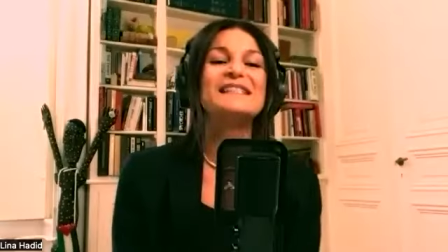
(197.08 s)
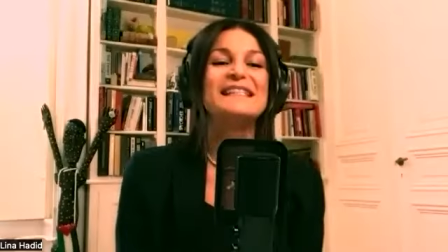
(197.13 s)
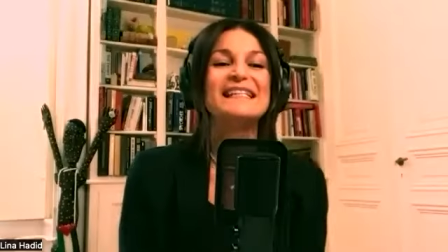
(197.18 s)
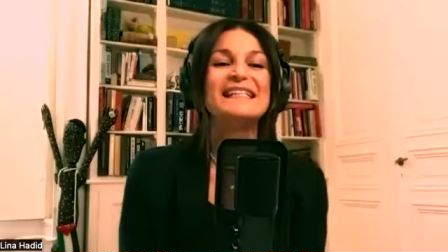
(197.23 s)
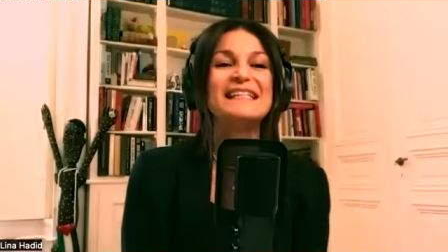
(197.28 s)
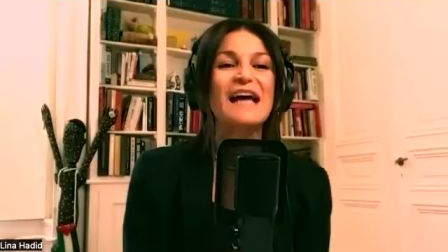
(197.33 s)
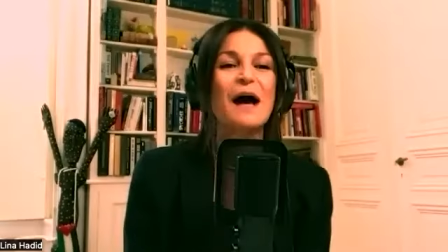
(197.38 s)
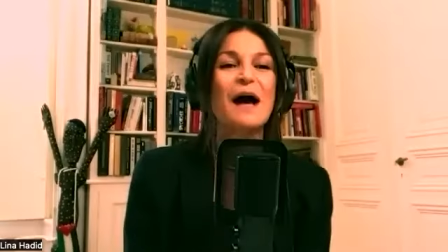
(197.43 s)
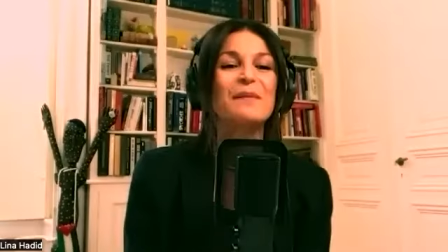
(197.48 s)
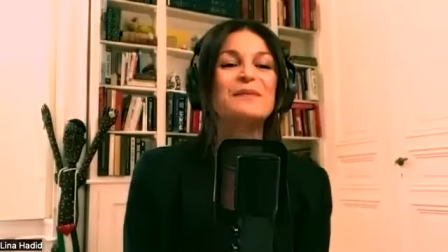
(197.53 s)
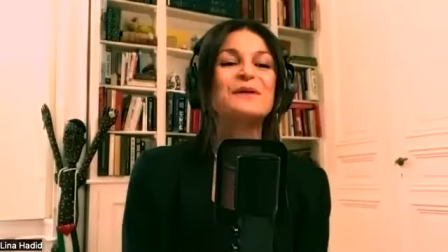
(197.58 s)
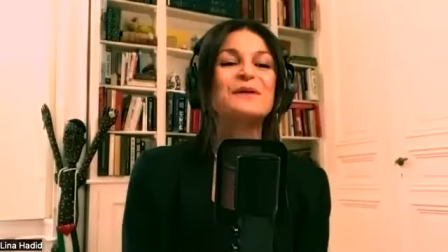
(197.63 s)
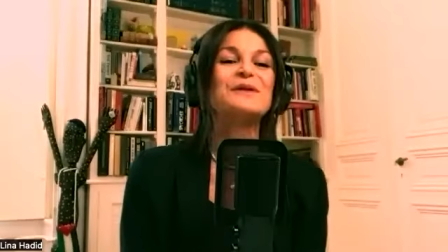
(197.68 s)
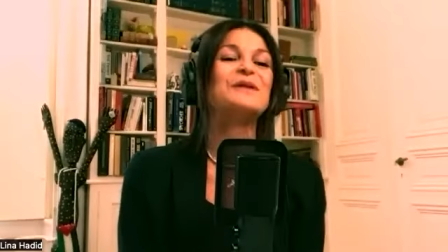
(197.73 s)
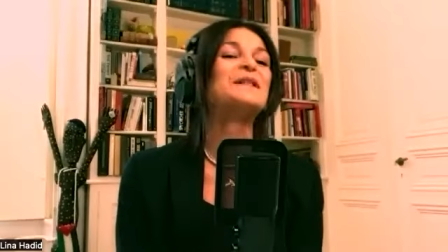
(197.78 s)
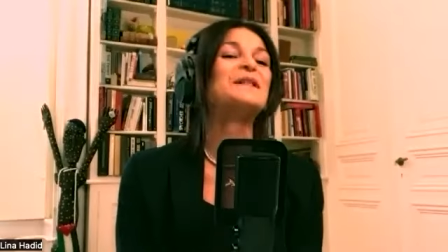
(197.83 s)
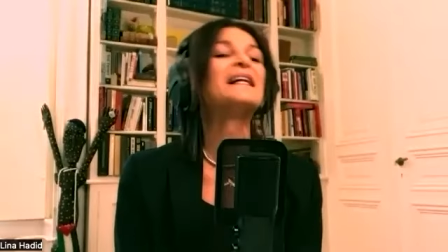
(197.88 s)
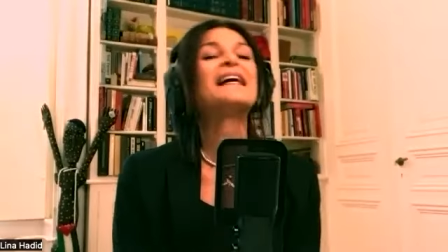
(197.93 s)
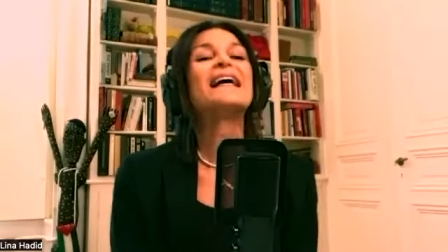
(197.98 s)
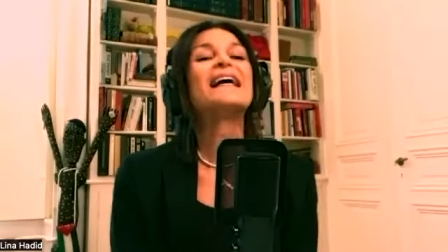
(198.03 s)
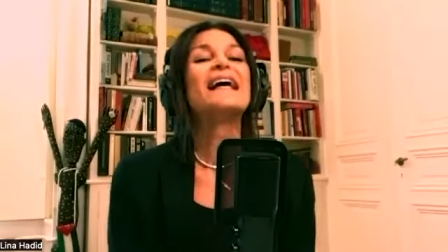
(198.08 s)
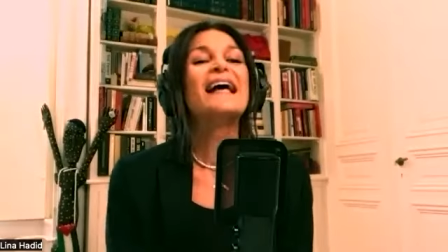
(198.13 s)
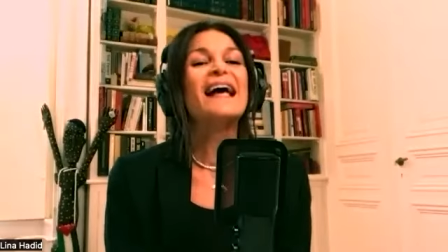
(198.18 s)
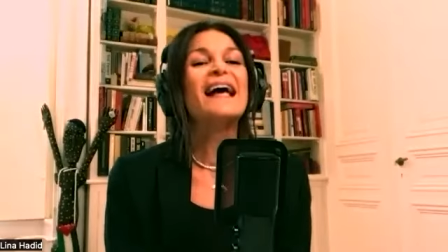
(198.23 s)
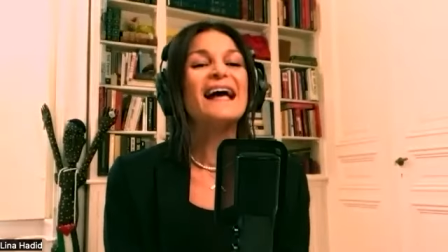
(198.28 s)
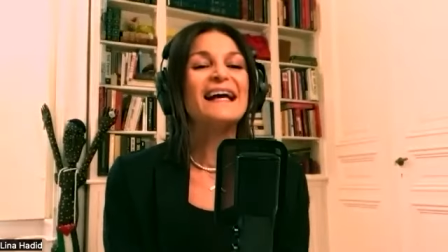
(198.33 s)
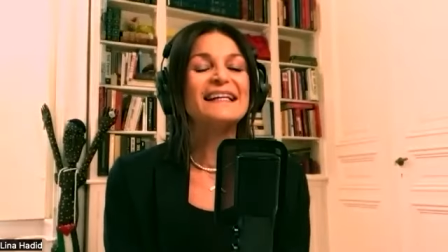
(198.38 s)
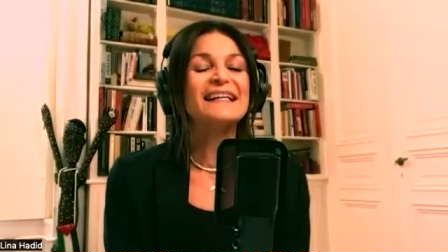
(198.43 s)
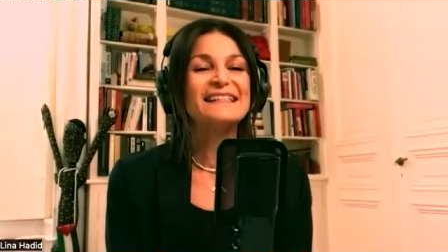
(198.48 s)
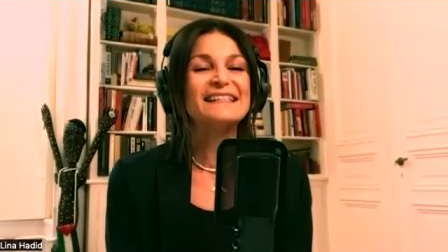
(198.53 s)
in the capital
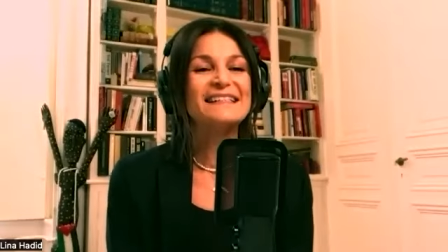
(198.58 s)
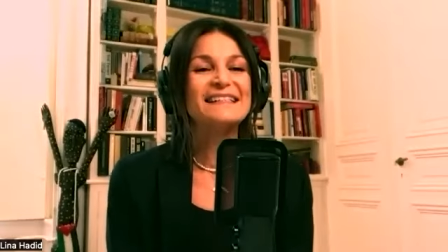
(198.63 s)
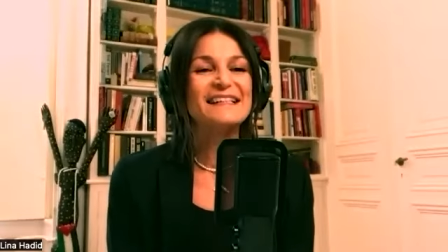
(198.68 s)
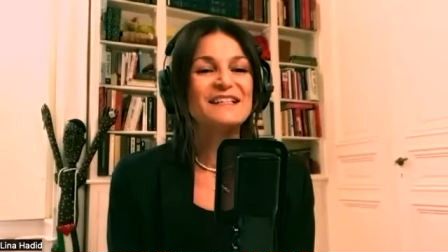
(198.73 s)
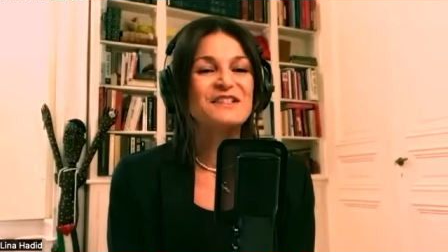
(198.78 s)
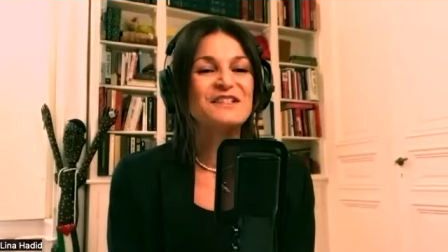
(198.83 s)
and uh,